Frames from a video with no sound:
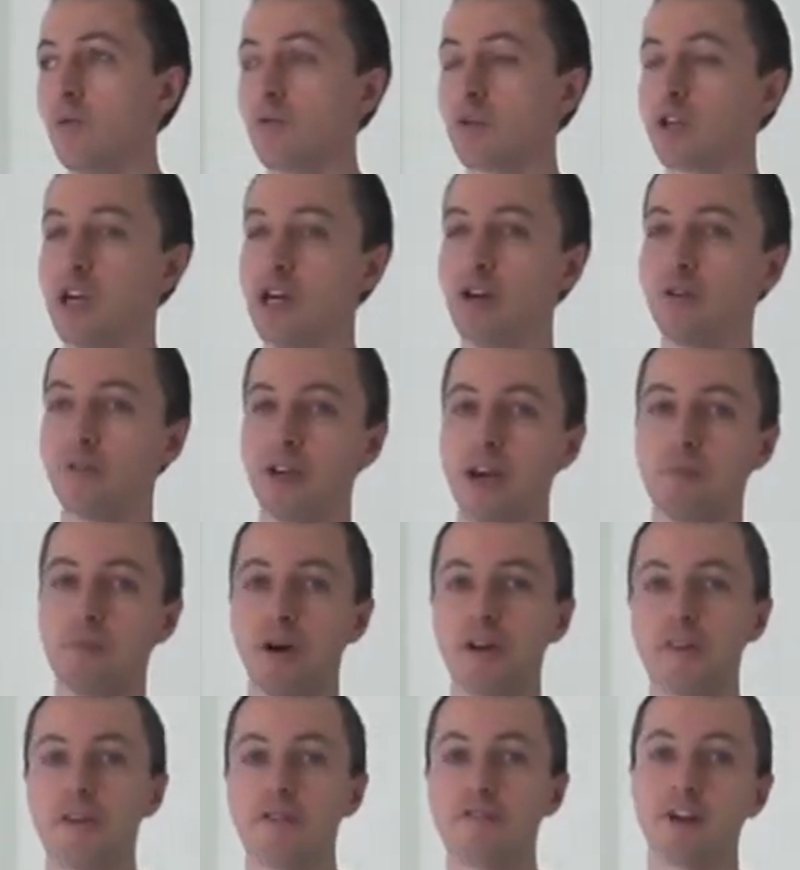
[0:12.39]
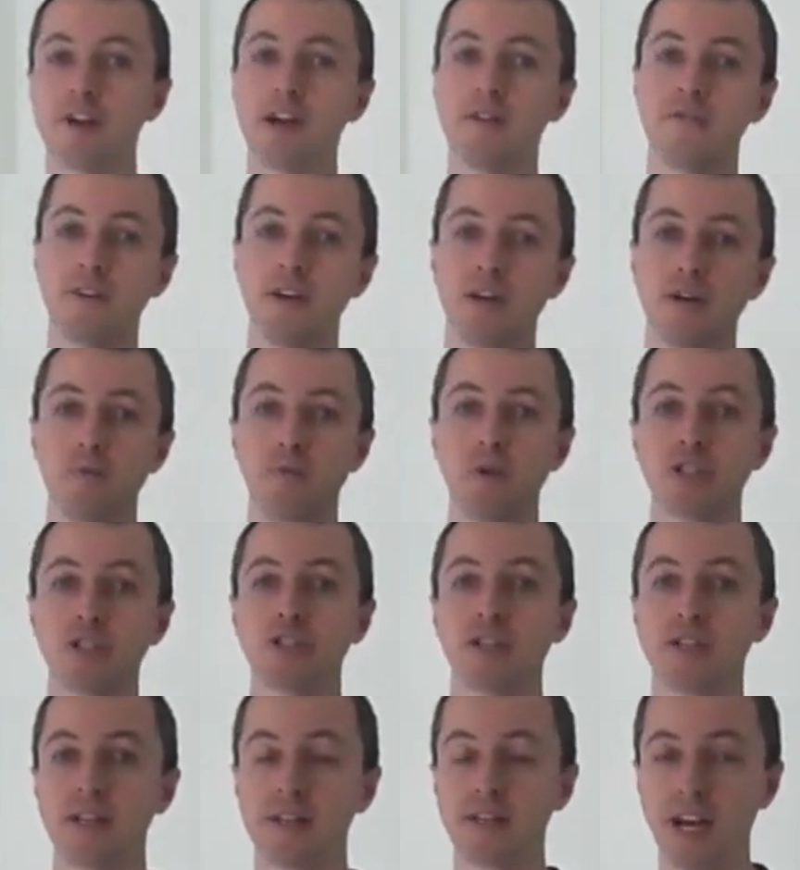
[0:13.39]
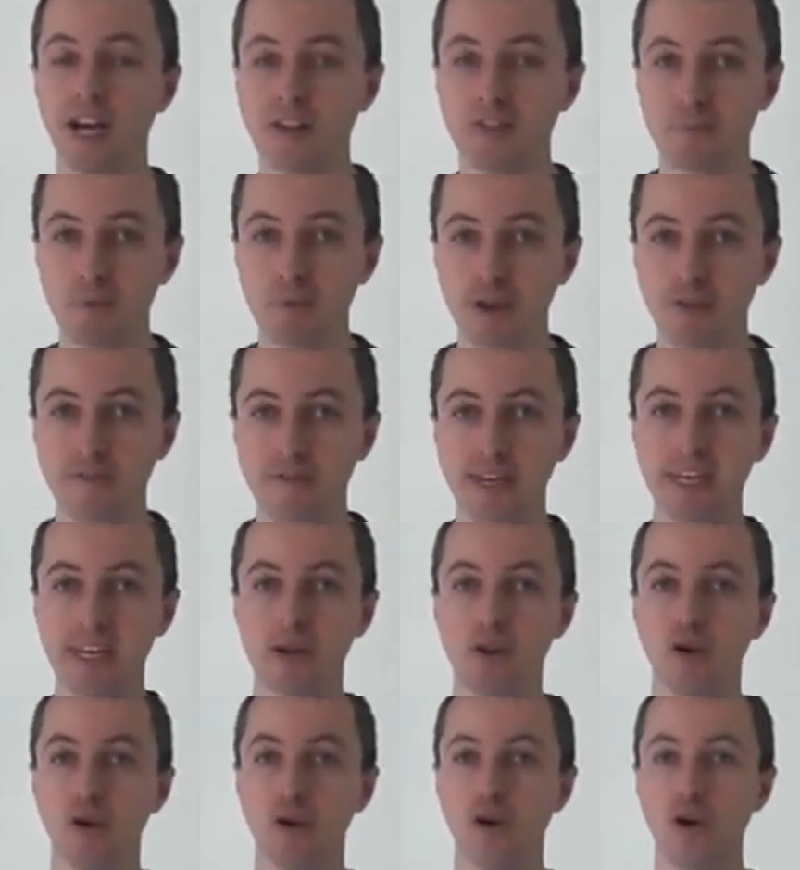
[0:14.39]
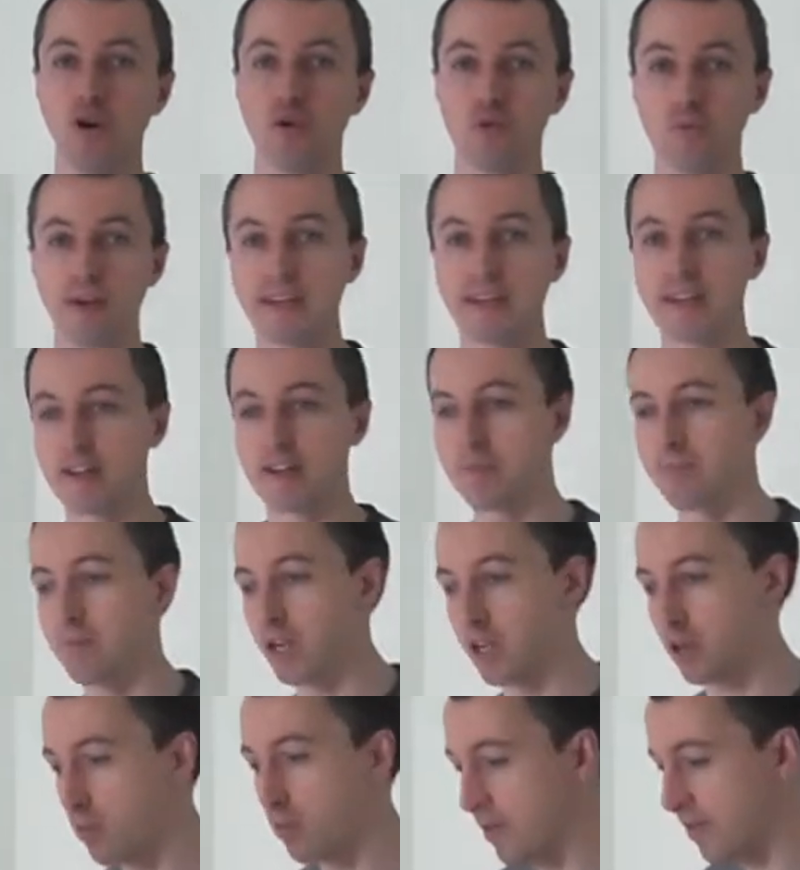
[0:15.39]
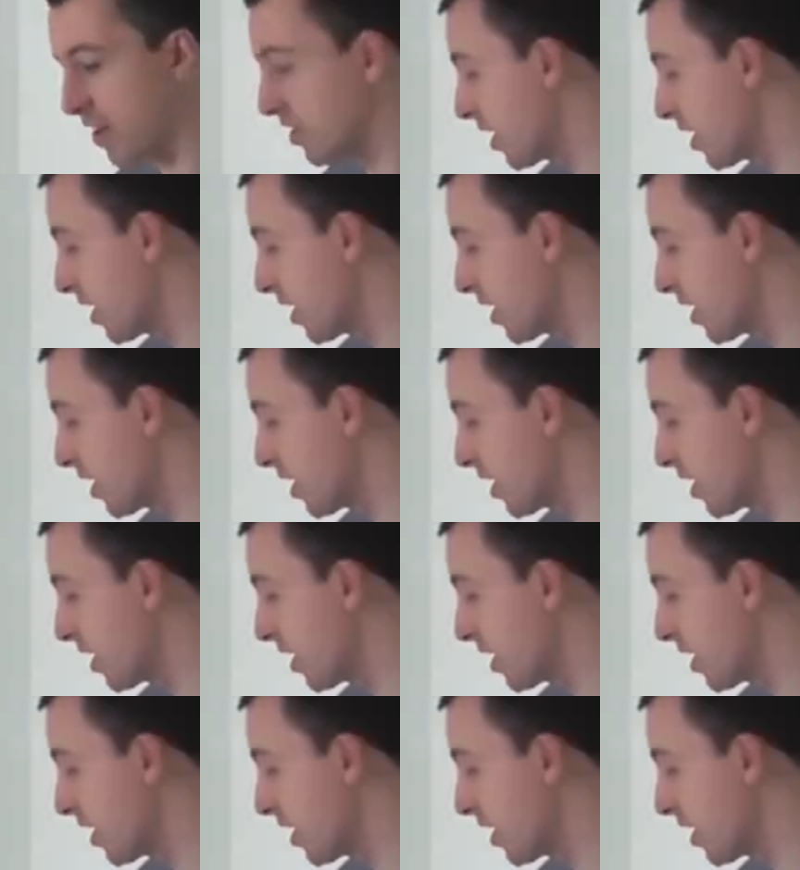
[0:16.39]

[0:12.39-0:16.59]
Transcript: curled up on the sofa watching a nice movie or reading a book with a